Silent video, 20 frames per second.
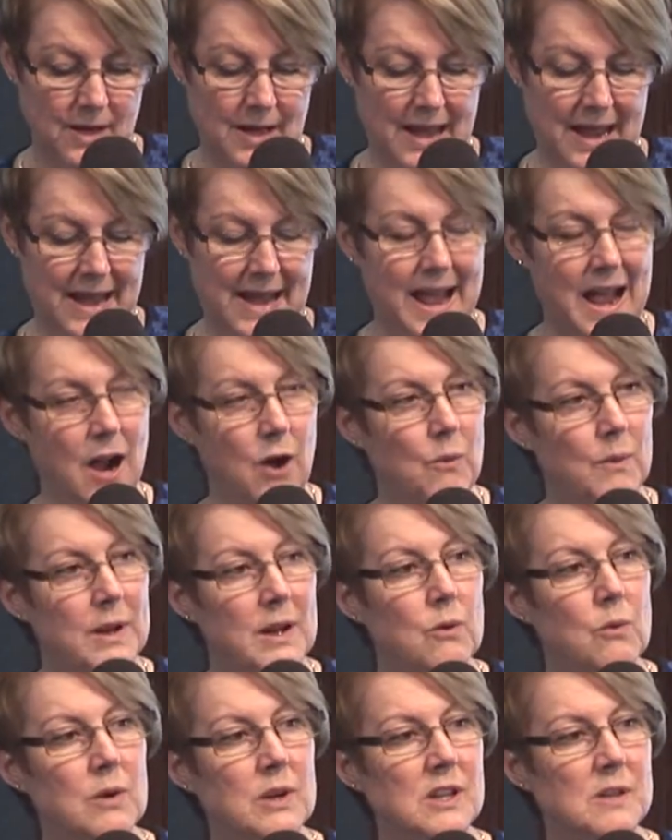And how are we
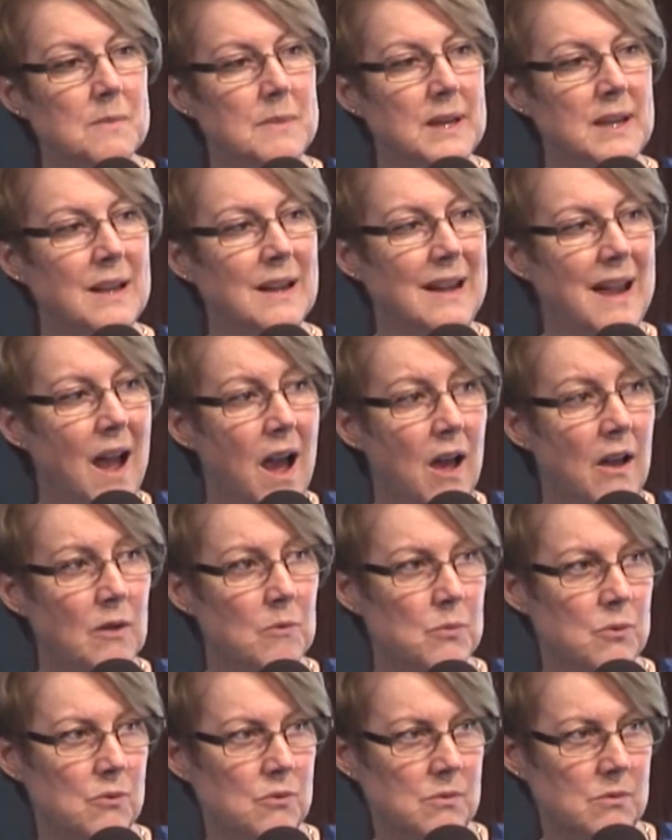going to be
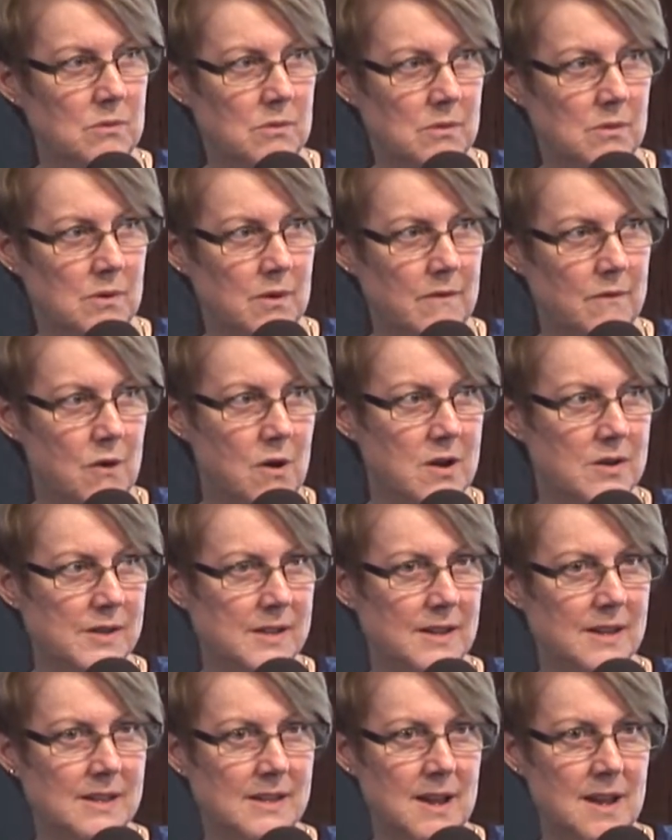accountable for our
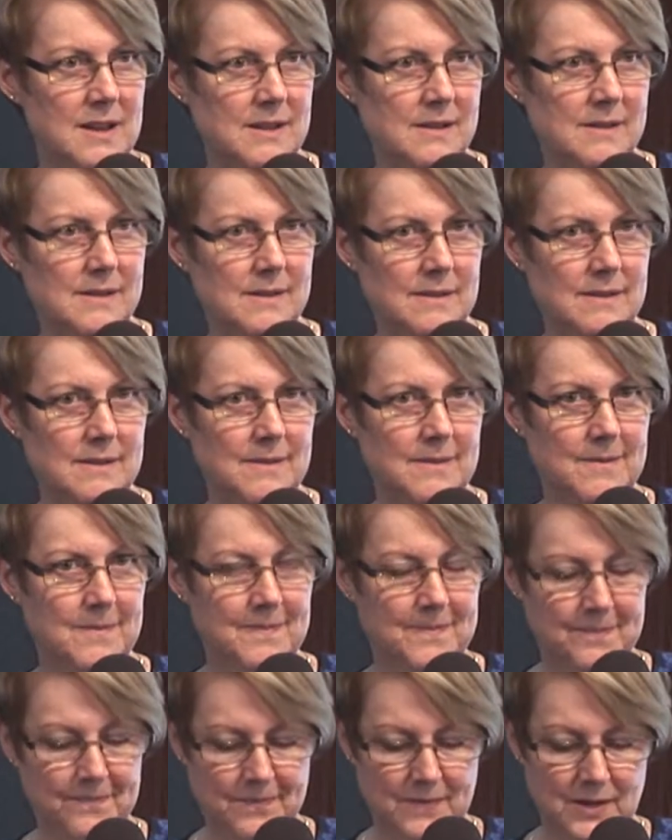success?
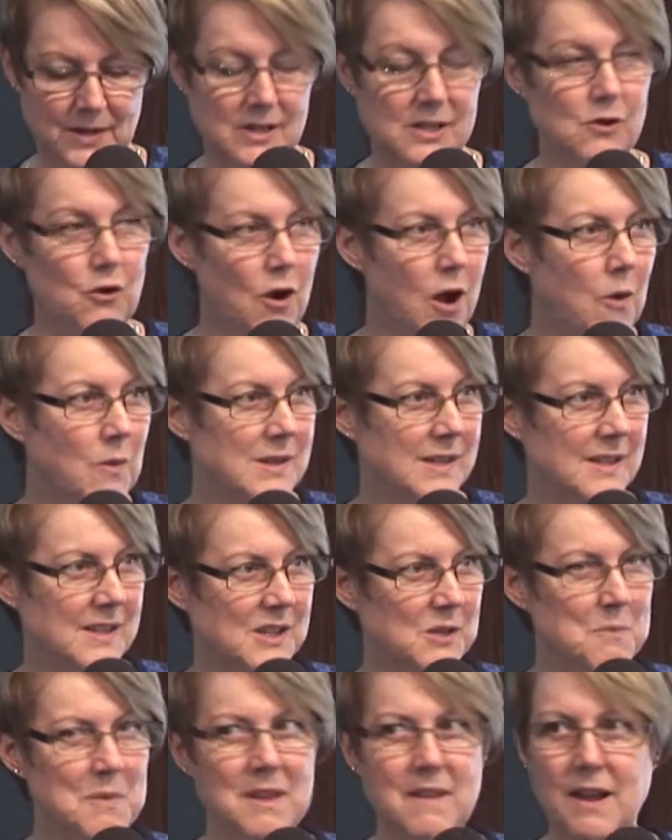So there always has
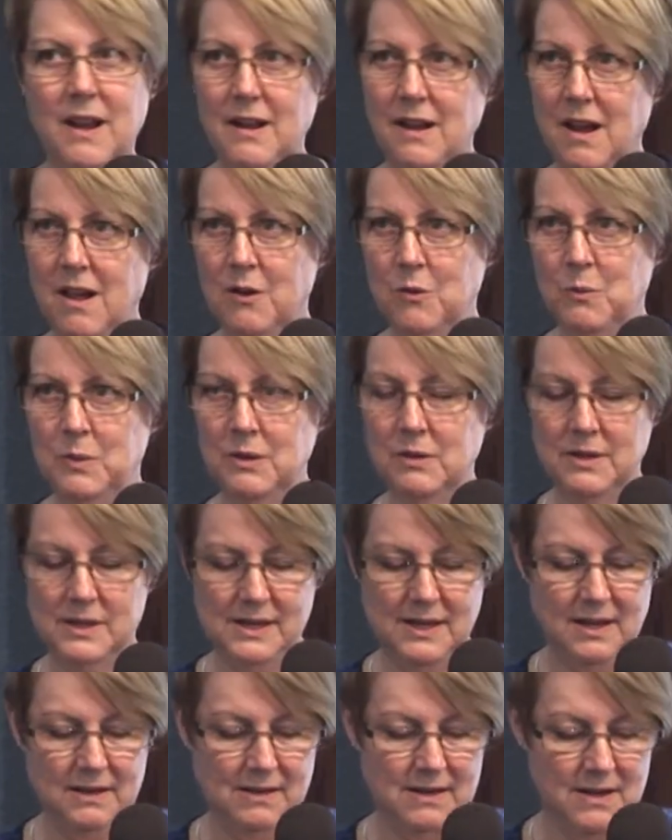to be that
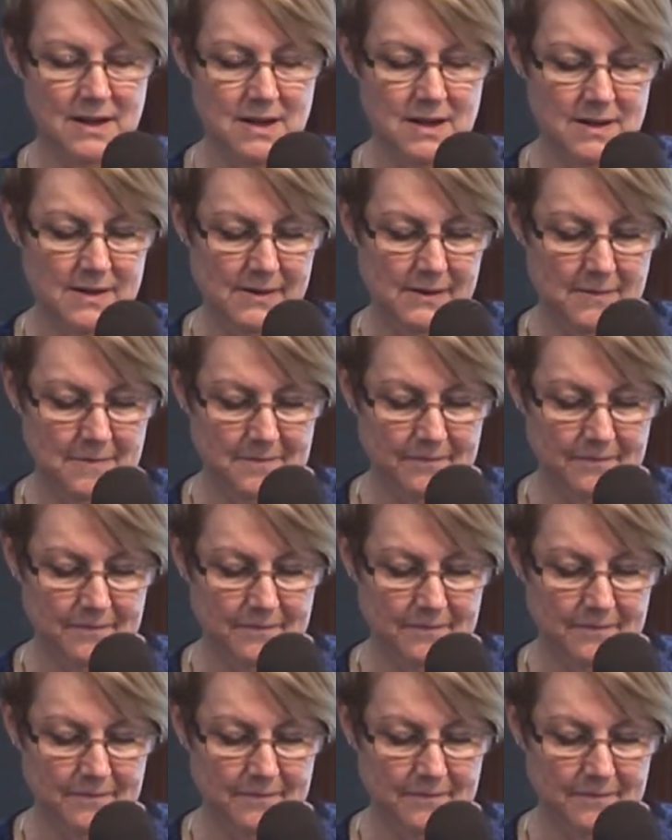accountability at the end.